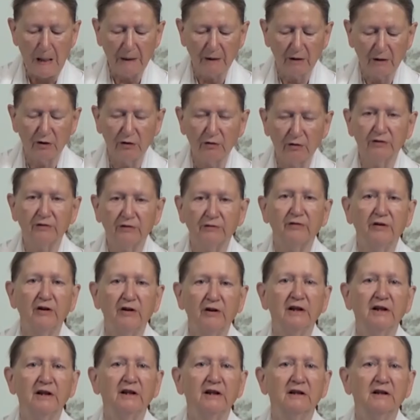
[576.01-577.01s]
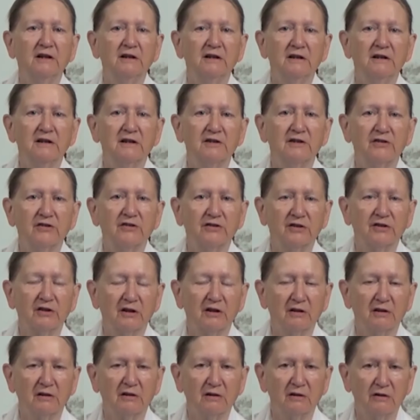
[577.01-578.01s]
codifying this
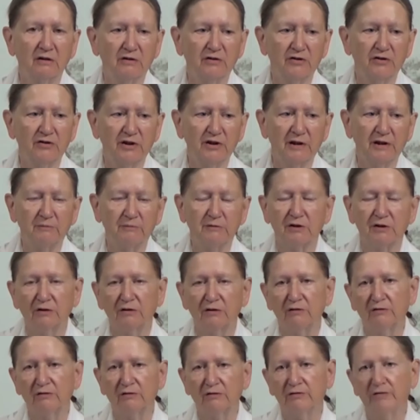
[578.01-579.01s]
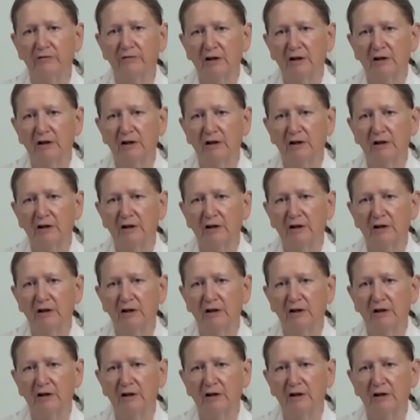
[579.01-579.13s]
concept of